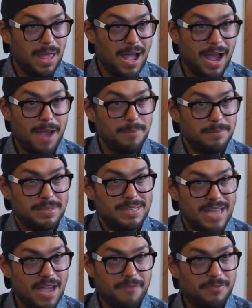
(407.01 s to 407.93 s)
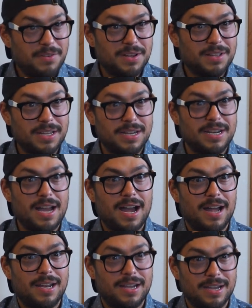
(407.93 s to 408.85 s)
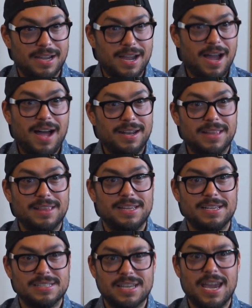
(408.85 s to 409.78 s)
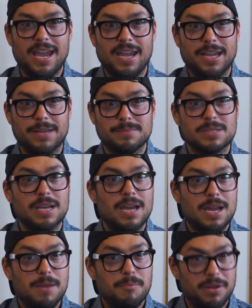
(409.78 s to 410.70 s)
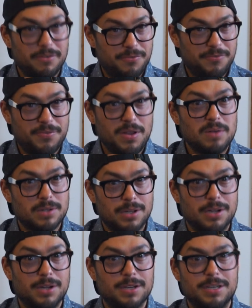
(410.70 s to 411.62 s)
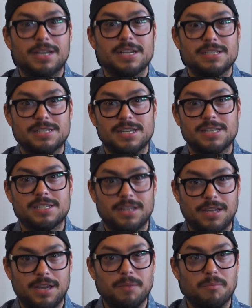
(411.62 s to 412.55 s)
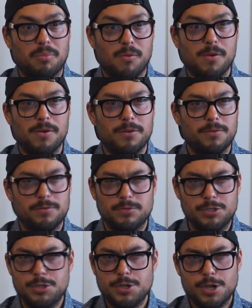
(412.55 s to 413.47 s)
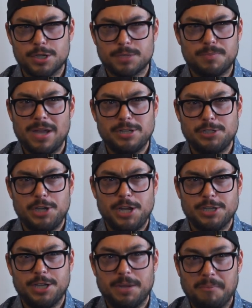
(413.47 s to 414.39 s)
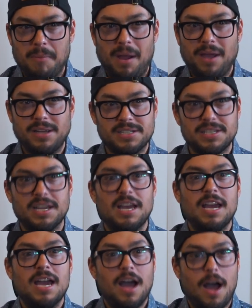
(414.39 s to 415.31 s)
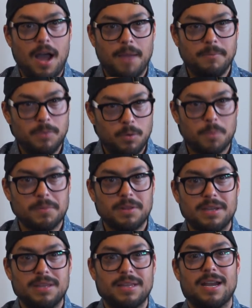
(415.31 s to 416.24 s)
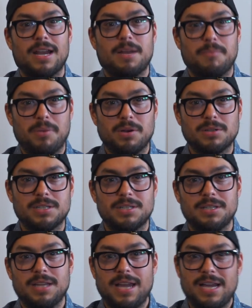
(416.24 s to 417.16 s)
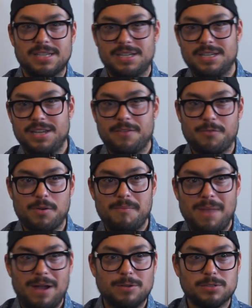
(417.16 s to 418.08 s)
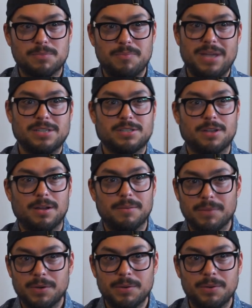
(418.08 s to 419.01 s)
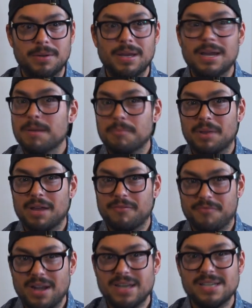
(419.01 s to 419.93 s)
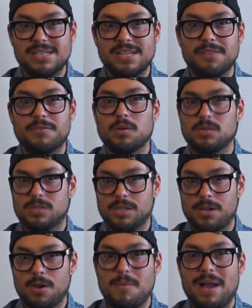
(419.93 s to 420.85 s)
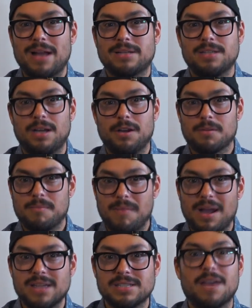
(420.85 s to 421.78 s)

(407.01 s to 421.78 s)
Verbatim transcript: I'm definitely not a god at these games, but it felt good to consistently improve just by changing mice. I'm normally the kind of person that has a different mouse based on mood, but I find it difficult to go back to other mice